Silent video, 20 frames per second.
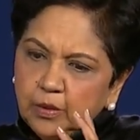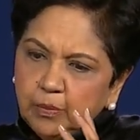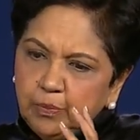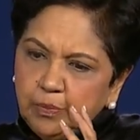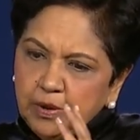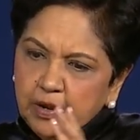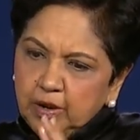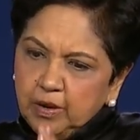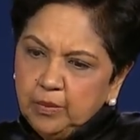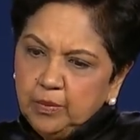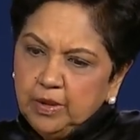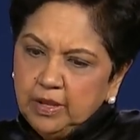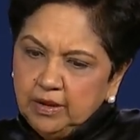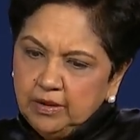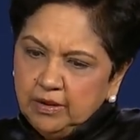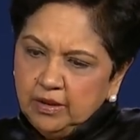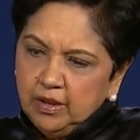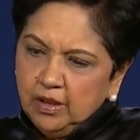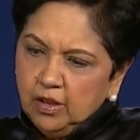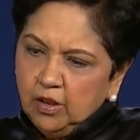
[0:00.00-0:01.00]

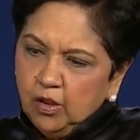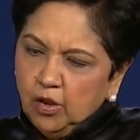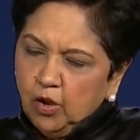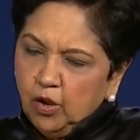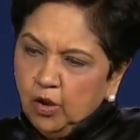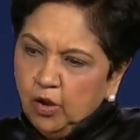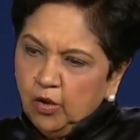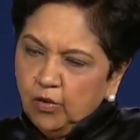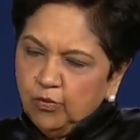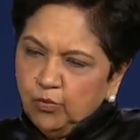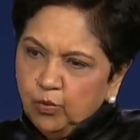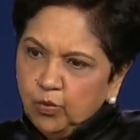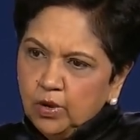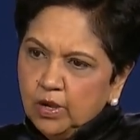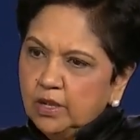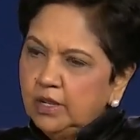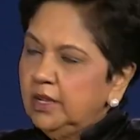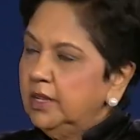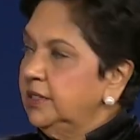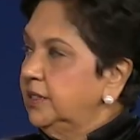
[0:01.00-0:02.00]
pyramid of
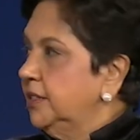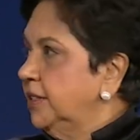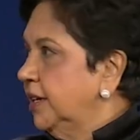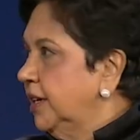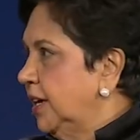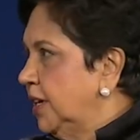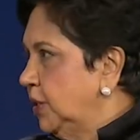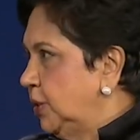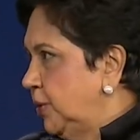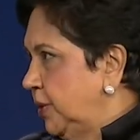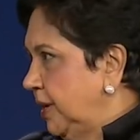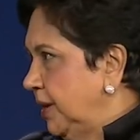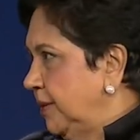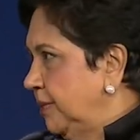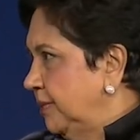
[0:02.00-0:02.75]
workers in the country,